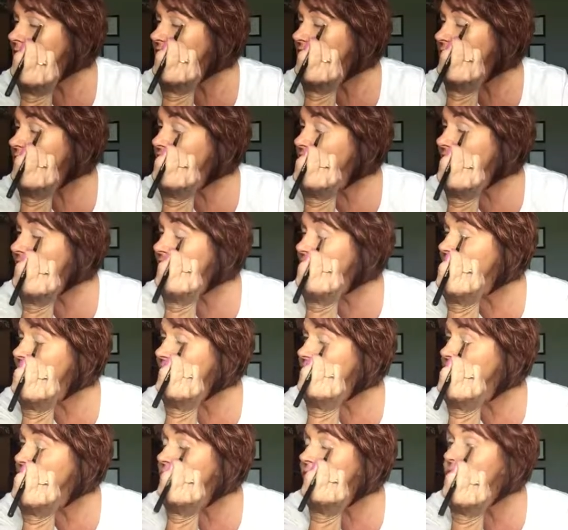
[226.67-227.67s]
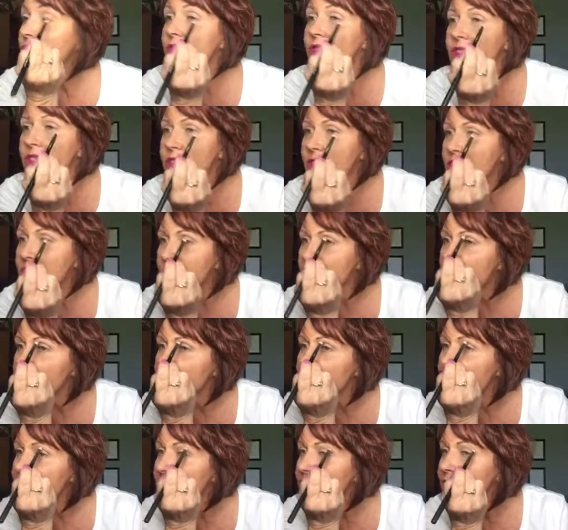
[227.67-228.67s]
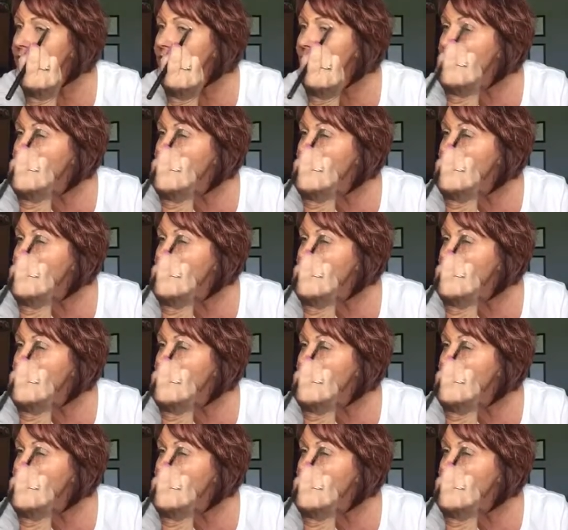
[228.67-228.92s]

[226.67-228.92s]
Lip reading: Just bring that down the corners just a little bit.